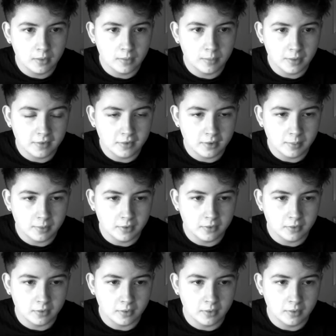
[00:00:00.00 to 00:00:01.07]
basically because
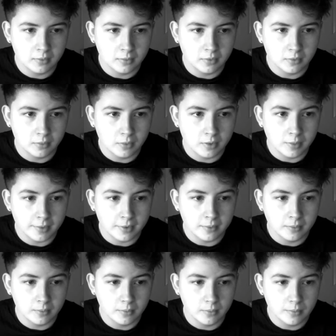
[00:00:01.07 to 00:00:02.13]
I was worried
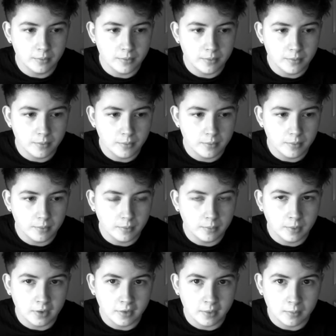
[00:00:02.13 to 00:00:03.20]
about
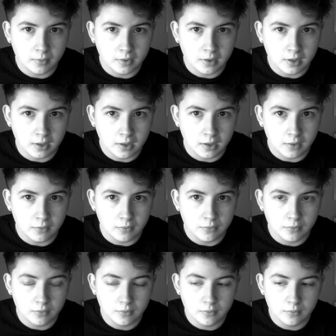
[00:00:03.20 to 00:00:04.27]
where that would leave
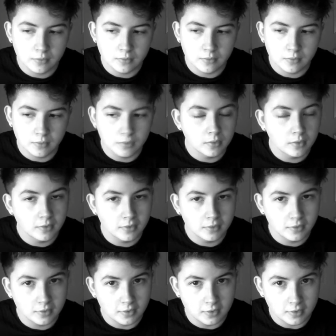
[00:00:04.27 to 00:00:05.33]

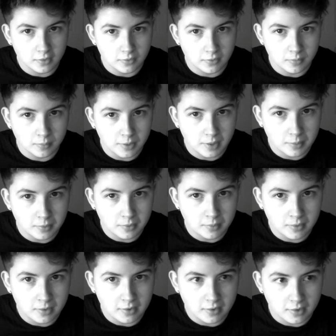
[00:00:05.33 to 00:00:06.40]
the different people in
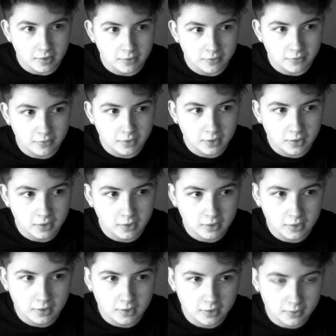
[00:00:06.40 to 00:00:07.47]
my life.
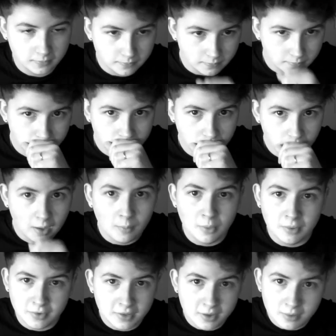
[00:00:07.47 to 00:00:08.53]

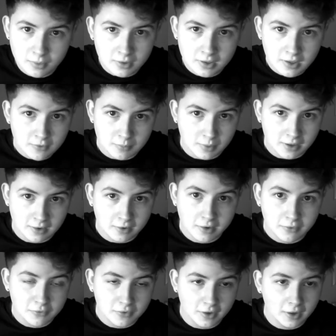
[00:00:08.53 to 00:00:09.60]
Whether they would leave my
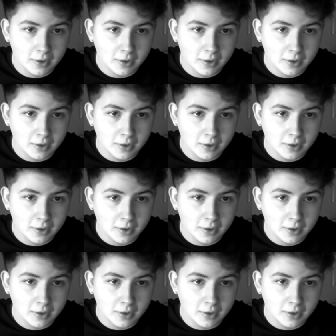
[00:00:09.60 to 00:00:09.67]
life.